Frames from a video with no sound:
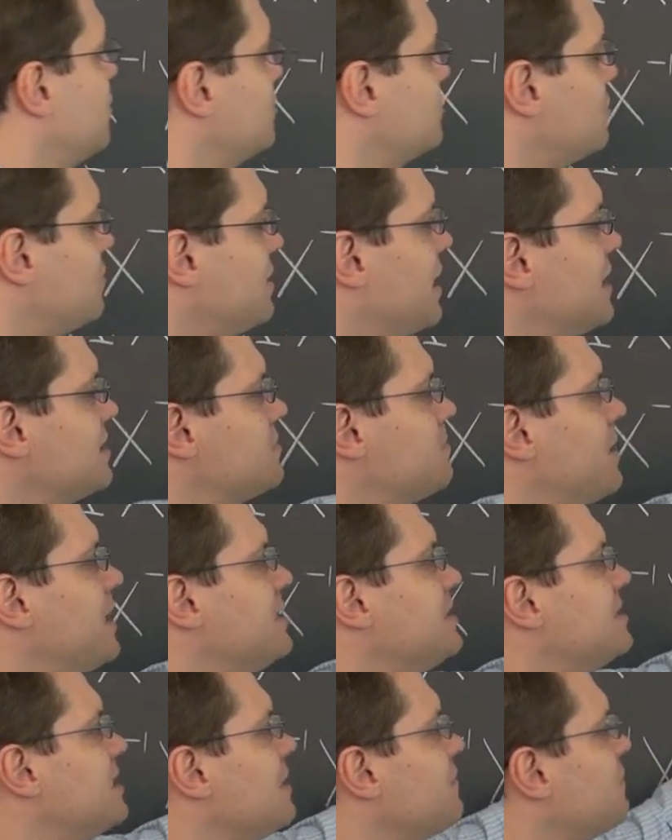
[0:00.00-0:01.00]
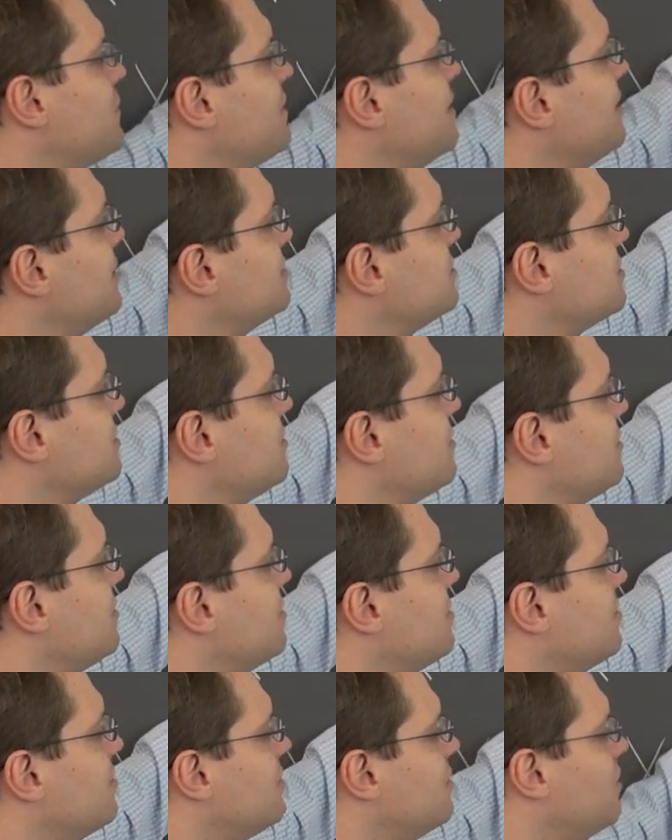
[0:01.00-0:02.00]
So that's my definition
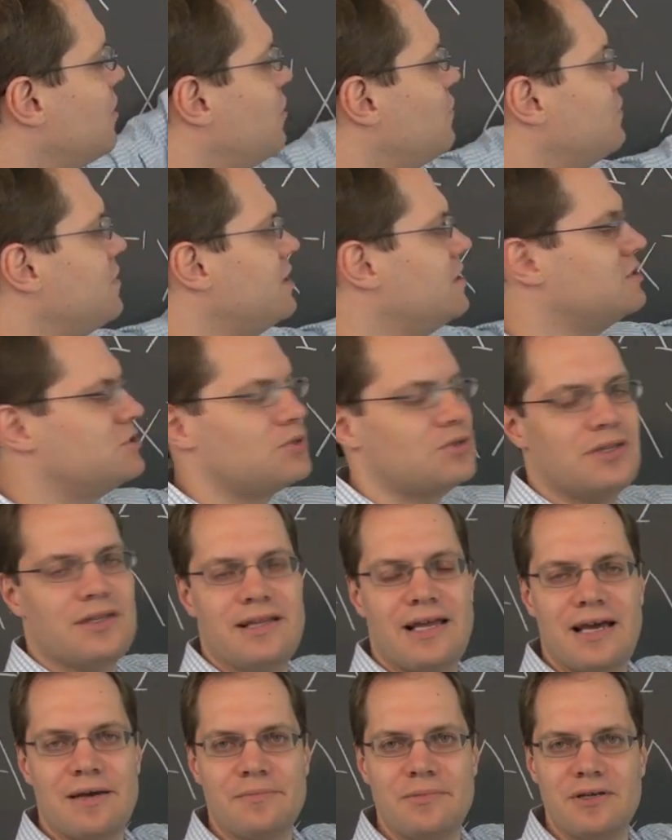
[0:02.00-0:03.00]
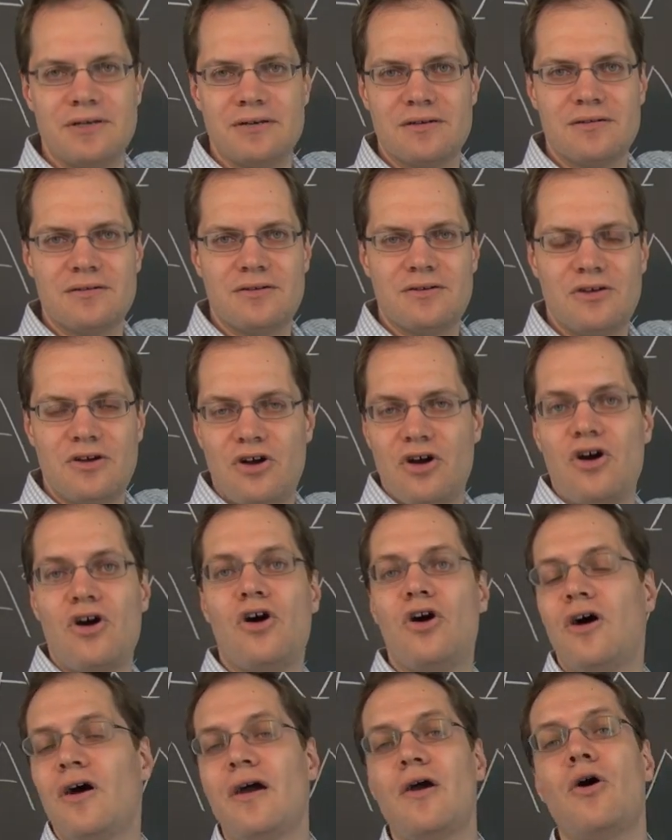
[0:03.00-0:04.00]
of e to the lambda.
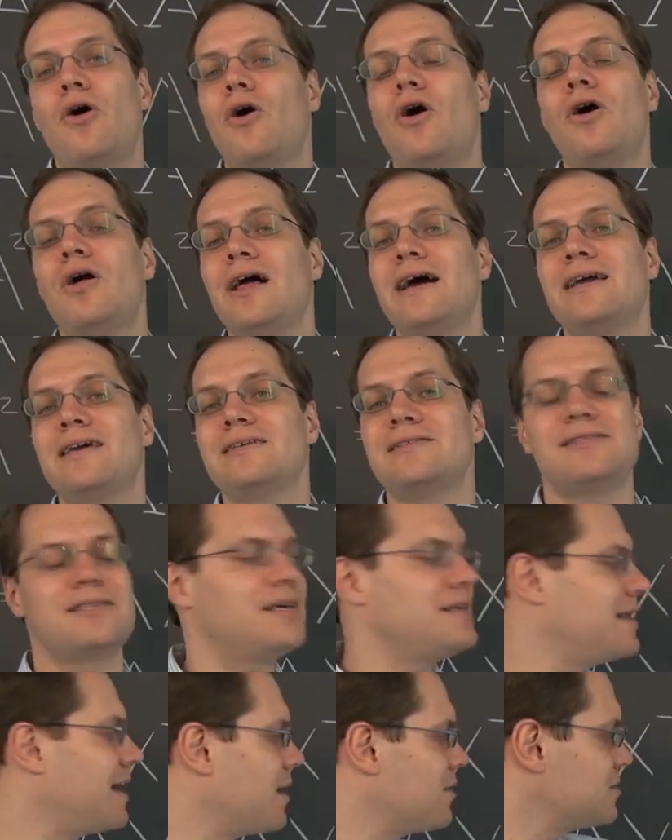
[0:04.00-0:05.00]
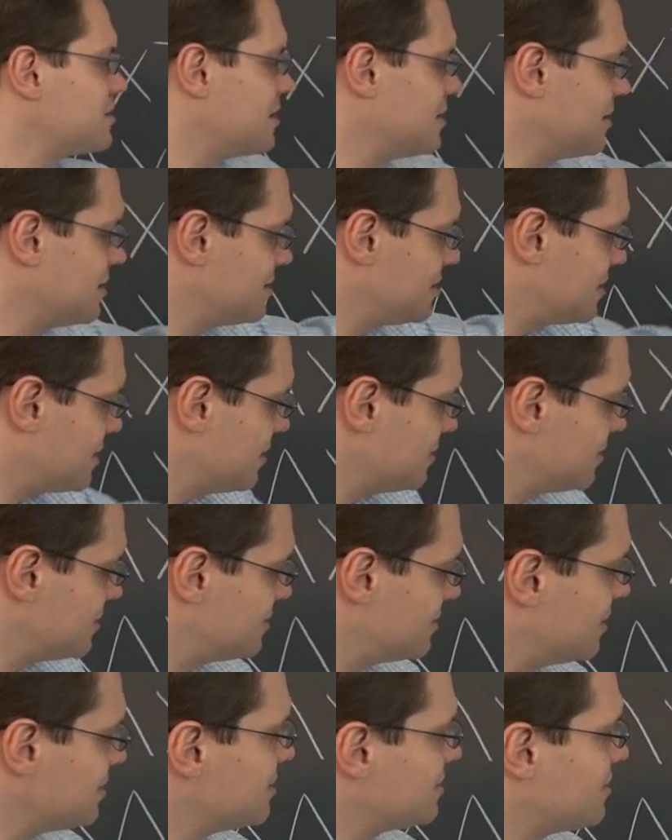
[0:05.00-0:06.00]
All I can say now is that it's
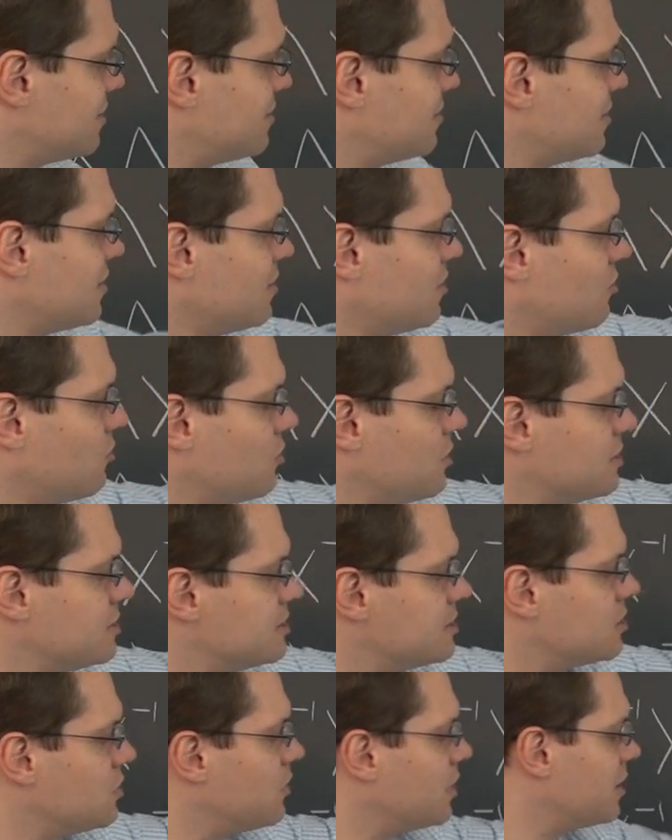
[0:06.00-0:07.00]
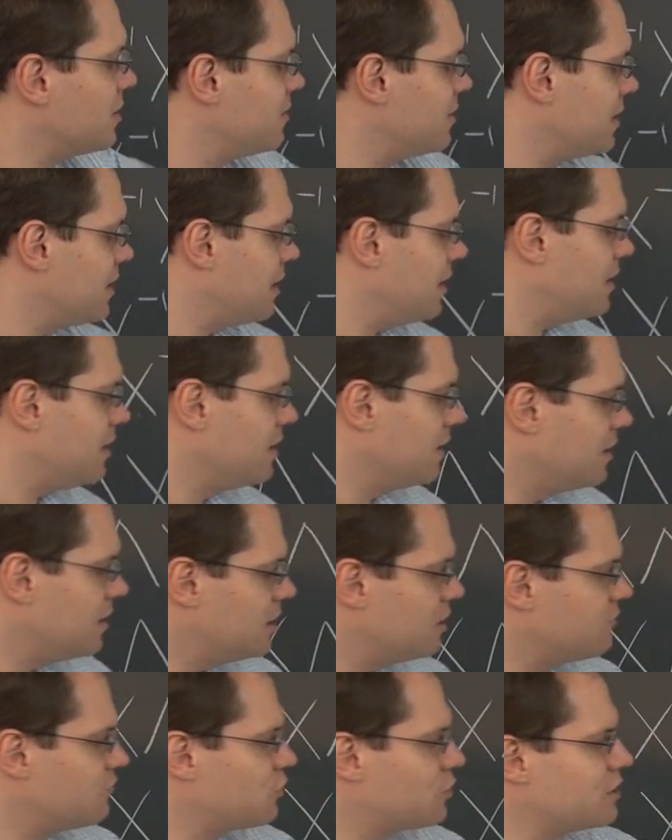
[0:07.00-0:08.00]
consistent with squaring a,
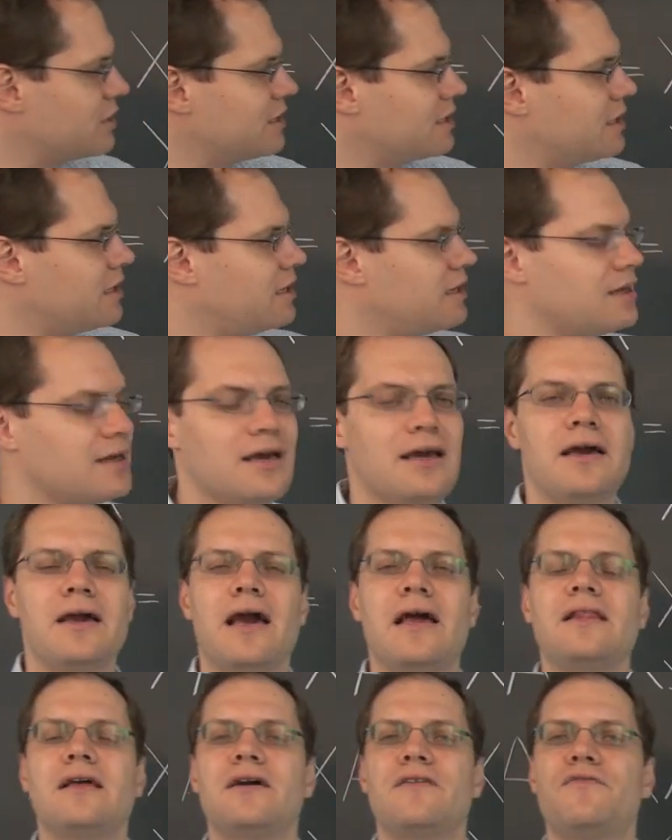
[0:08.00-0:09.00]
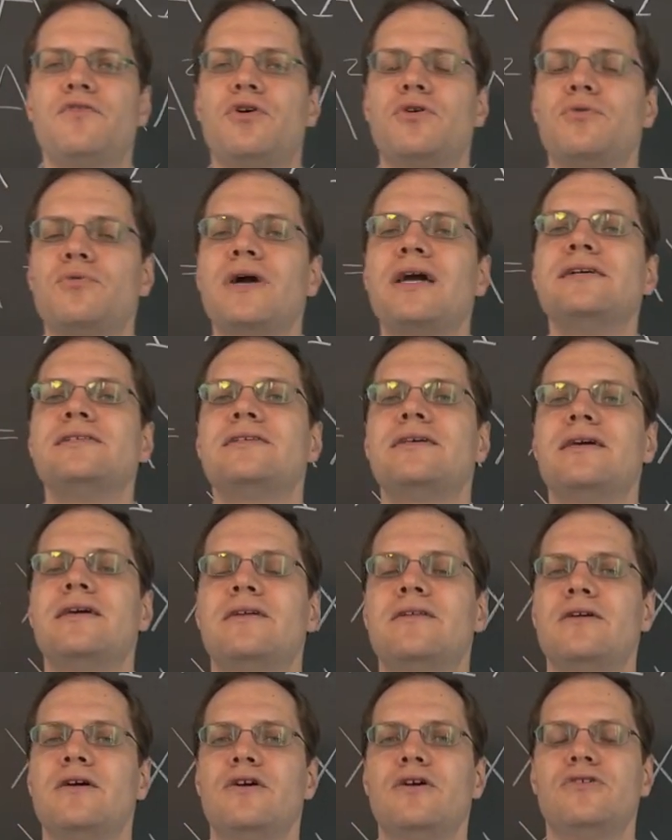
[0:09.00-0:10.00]
inverting a, and therefore raising
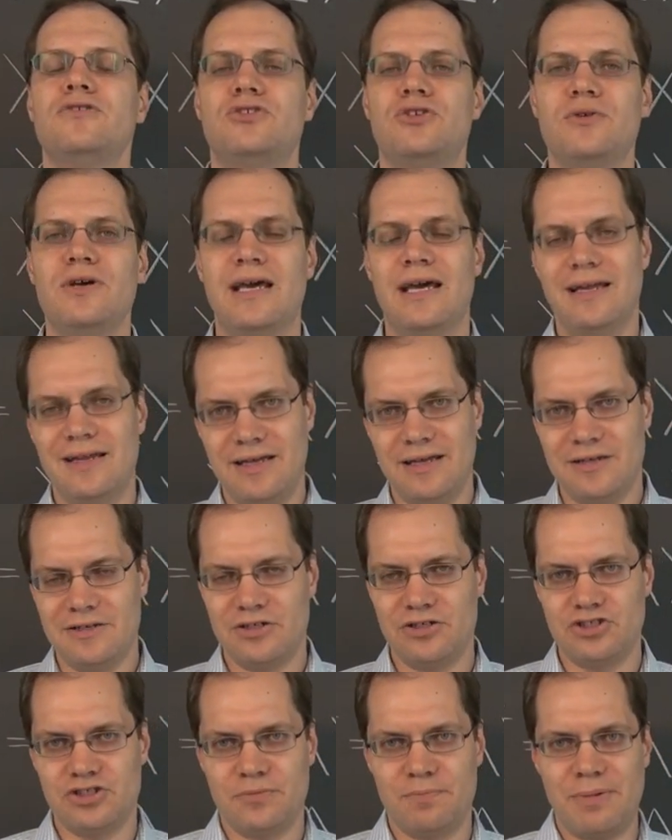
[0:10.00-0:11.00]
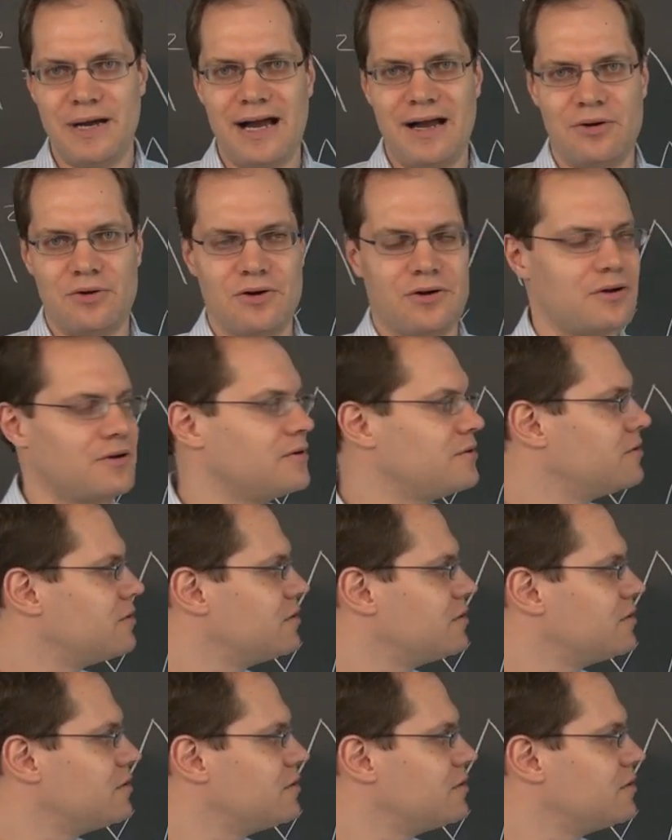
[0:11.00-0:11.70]
it to any integer power.